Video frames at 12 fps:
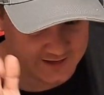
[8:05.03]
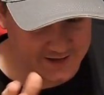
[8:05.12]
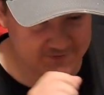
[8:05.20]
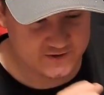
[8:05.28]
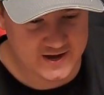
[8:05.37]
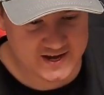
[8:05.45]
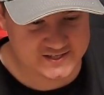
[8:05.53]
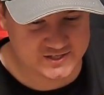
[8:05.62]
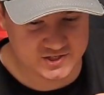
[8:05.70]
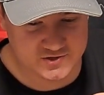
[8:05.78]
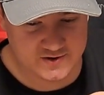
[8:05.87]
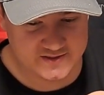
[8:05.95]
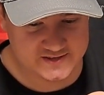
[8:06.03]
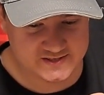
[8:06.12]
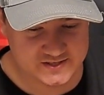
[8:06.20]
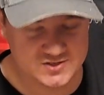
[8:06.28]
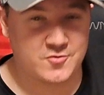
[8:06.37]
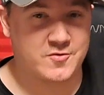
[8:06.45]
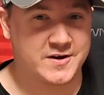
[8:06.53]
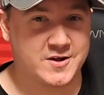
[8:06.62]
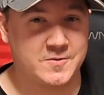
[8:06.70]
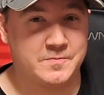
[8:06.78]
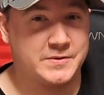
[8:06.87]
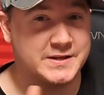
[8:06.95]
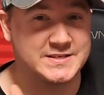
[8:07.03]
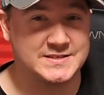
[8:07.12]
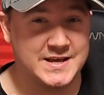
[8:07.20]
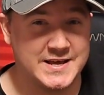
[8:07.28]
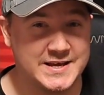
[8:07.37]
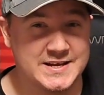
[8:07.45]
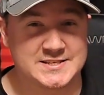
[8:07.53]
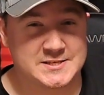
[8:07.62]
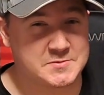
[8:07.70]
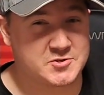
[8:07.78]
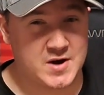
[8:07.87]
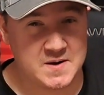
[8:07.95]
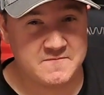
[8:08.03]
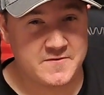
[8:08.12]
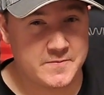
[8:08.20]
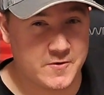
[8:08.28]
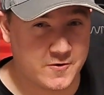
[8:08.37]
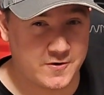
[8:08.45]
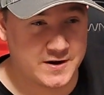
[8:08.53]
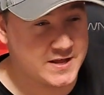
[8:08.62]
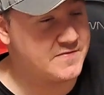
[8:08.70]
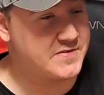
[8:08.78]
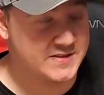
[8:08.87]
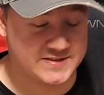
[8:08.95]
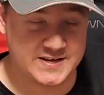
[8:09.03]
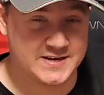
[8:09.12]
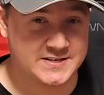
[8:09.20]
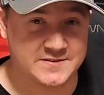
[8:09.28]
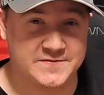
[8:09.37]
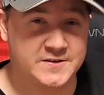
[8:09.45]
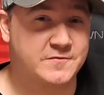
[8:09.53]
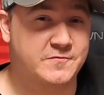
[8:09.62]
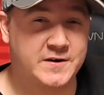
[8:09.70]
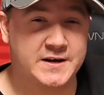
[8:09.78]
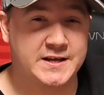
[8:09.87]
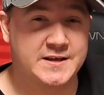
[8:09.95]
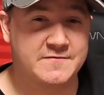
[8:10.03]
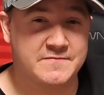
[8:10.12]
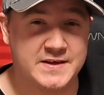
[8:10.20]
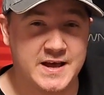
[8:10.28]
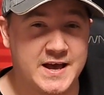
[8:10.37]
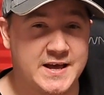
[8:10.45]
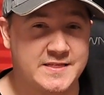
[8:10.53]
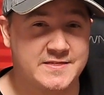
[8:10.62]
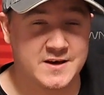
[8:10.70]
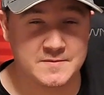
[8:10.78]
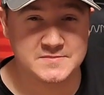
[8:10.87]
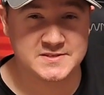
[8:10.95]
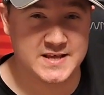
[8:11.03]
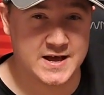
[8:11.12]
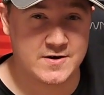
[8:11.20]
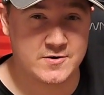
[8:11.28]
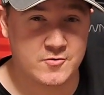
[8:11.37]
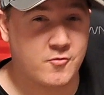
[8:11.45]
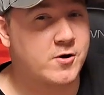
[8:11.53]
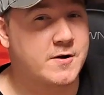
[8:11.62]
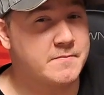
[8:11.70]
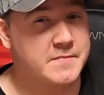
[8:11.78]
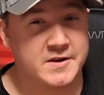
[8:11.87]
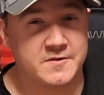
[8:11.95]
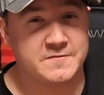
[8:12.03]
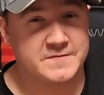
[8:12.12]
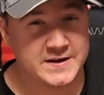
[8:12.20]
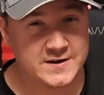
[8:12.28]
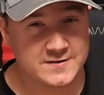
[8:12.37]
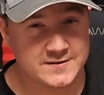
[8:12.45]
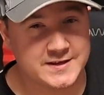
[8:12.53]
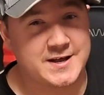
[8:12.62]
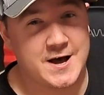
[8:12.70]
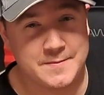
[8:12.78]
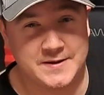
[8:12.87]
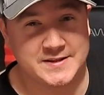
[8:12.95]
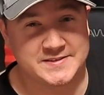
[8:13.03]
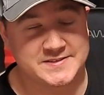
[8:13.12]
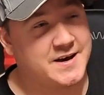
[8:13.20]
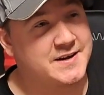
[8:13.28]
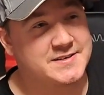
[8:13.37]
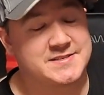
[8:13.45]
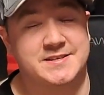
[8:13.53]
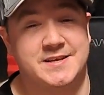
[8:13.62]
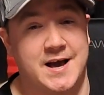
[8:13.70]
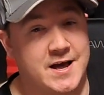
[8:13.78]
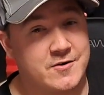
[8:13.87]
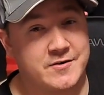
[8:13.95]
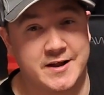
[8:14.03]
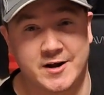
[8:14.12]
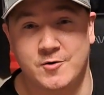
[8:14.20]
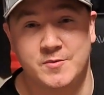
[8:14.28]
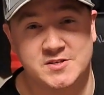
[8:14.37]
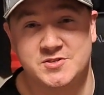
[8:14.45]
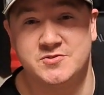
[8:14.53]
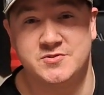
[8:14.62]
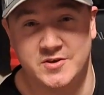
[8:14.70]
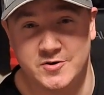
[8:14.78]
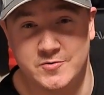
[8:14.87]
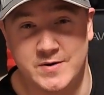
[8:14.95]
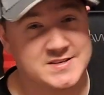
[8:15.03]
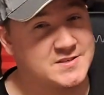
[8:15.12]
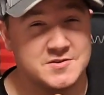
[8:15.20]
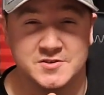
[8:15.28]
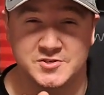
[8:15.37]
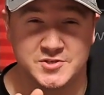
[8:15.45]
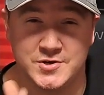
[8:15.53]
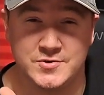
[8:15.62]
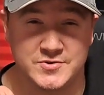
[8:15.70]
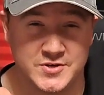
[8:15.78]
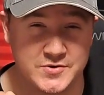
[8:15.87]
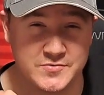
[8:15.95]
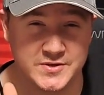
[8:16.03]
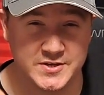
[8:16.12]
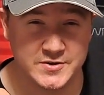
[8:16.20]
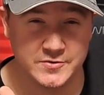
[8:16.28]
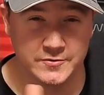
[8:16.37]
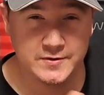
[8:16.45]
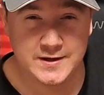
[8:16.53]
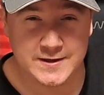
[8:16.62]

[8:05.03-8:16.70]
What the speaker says: If you guys enjoyed this tutorial, please like and subscribe for more. If you didn't, feel free to give me a thumbs down or a middle finger in the comments. Honestly, I don't care what you do, as long as you do you.